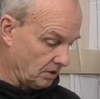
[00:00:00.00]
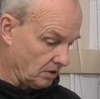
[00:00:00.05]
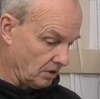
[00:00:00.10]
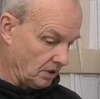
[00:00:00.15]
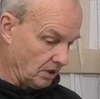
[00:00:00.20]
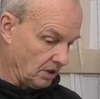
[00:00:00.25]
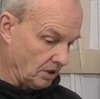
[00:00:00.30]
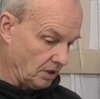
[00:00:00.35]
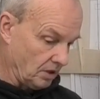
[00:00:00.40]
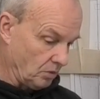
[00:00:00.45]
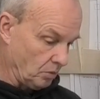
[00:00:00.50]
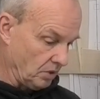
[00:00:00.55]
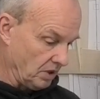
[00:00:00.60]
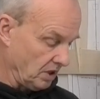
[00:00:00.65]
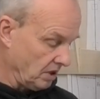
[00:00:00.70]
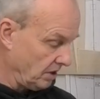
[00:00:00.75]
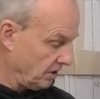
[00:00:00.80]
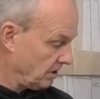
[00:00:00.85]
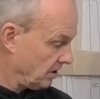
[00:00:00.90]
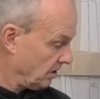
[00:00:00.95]
uh,
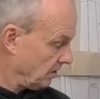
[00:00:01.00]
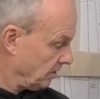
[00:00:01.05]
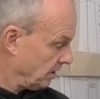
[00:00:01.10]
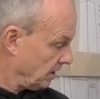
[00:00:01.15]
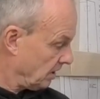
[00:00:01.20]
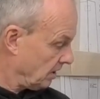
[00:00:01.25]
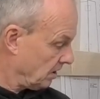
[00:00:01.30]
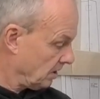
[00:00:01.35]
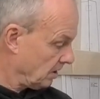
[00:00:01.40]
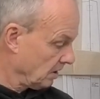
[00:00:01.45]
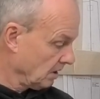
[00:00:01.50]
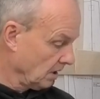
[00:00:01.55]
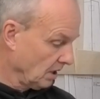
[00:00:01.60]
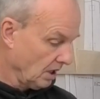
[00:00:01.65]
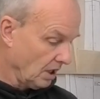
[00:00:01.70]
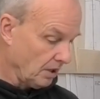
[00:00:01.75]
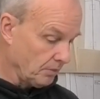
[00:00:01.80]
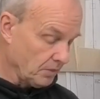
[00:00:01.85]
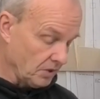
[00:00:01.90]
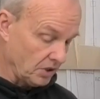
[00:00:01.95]
will I do it?
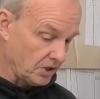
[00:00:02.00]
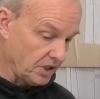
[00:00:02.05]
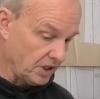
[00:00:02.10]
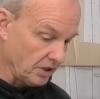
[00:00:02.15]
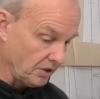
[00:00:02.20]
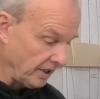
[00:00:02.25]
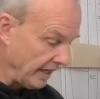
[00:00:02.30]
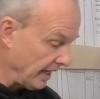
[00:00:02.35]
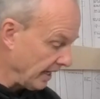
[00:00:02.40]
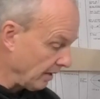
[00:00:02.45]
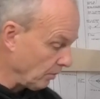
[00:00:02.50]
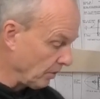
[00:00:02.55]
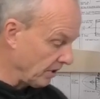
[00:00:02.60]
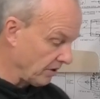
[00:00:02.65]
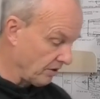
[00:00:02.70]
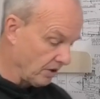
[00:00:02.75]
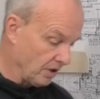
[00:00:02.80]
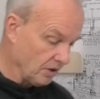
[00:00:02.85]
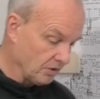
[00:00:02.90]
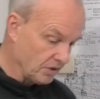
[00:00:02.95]
I'm not sure yet
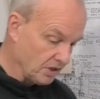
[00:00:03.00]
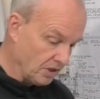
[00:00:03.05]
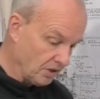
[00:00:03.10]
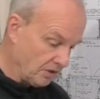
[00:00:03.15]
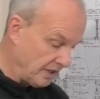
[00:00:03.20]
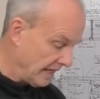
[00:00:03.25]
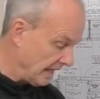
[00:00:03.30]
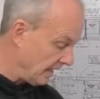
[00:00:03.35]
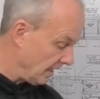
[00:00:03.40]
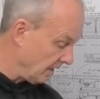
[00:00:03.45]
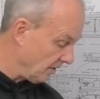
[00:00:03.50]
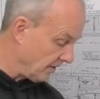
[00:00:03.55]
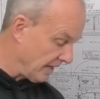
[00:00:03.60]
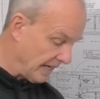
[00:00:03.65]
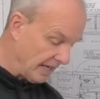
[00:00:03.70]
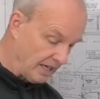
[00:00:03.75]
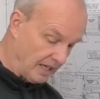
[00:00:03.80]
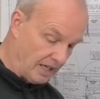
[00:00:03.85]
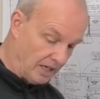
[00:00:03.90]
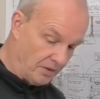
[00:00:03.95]
whether I'll do yellow,
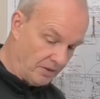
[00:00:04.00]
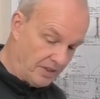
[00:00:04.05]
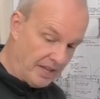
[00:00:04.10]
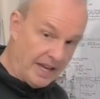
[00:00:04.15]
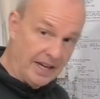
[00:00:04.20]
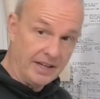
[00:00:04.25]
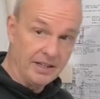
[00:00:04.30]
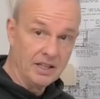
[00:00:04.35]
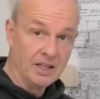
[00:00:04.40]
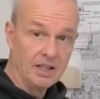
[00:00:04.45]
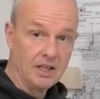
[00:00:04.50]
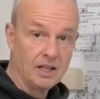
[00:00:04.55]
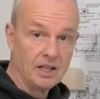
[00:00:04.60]
yellow and then